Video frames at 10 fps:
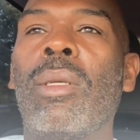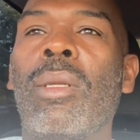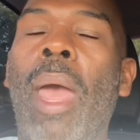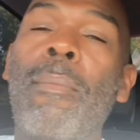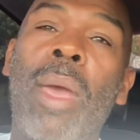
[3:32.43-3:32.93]

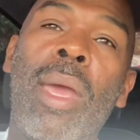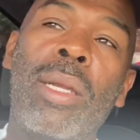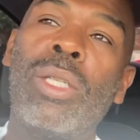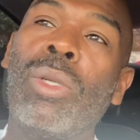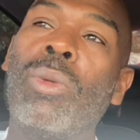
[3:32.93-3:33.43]
That man
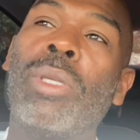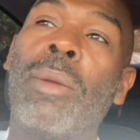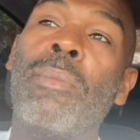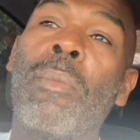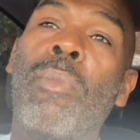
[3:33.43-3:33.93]
is
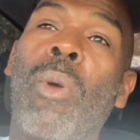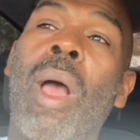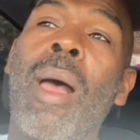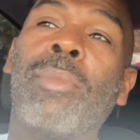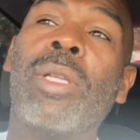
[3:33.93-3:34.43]
using
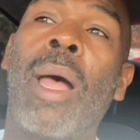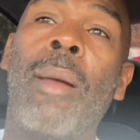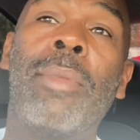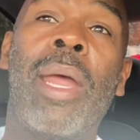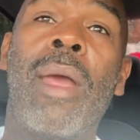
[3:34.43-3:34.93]
prime
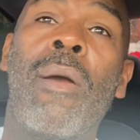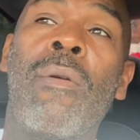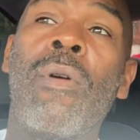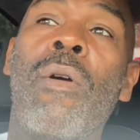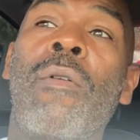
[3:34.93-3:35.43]
time
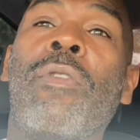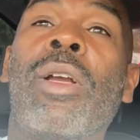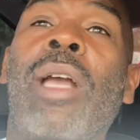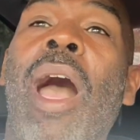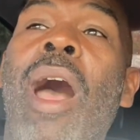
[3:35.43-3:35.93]
now for
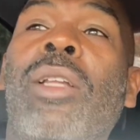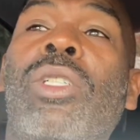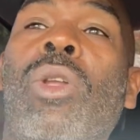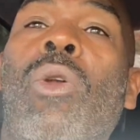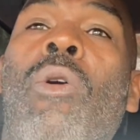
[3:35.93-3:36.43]
God's
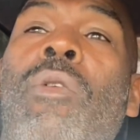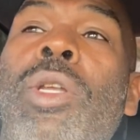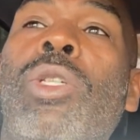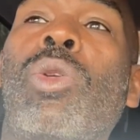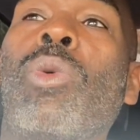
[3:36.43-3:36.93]

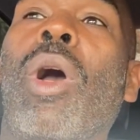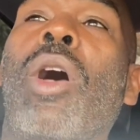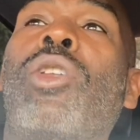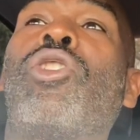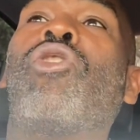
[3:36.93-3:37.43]
glory to
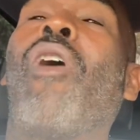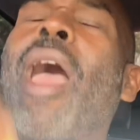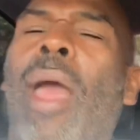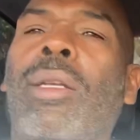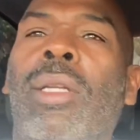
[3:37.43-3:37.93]

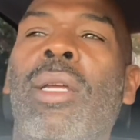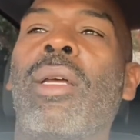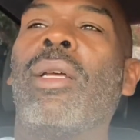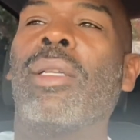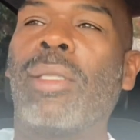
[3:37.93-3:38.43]
attract
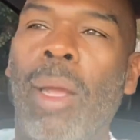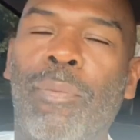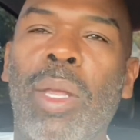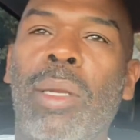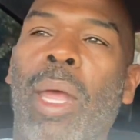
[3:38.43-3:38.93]

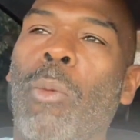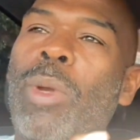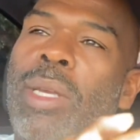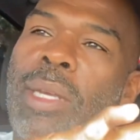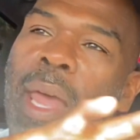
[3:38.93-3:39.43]
something that
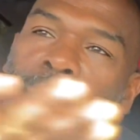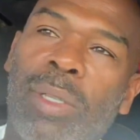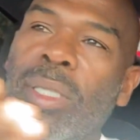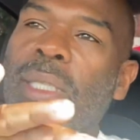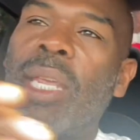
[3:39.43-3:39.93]
we never
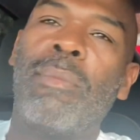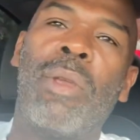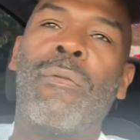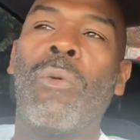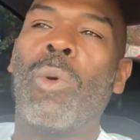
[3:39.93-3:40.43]
seen
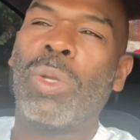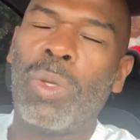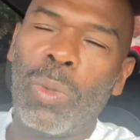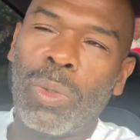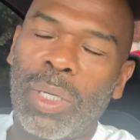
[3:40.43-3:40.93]
before,
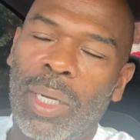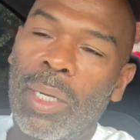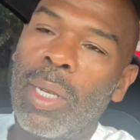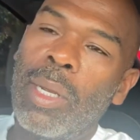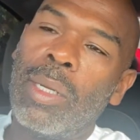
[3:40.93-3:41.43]
using it
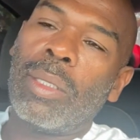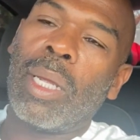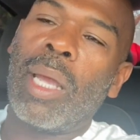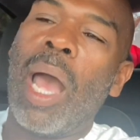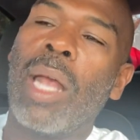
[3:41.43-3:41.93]
to
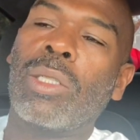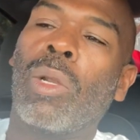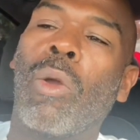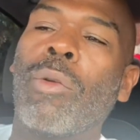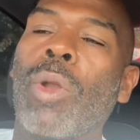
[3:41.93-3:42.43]
God's
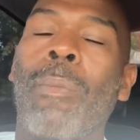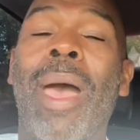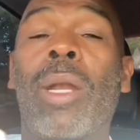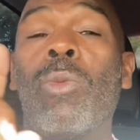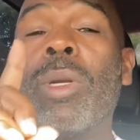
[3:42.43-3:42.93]
glory, no
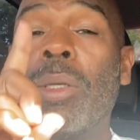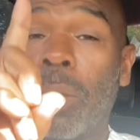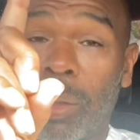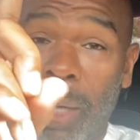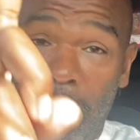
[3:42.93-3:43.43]
matter what it
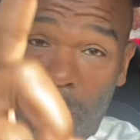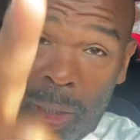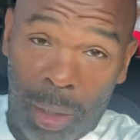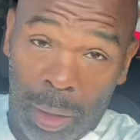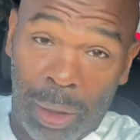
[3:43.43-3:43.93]
looked like to
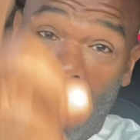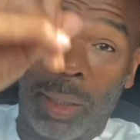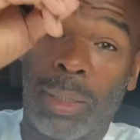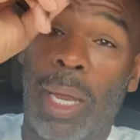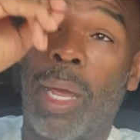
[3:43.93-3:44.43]
your
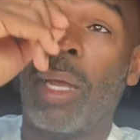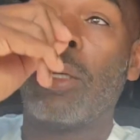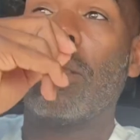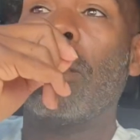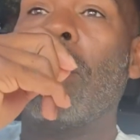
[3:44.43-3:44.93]
jealous ass.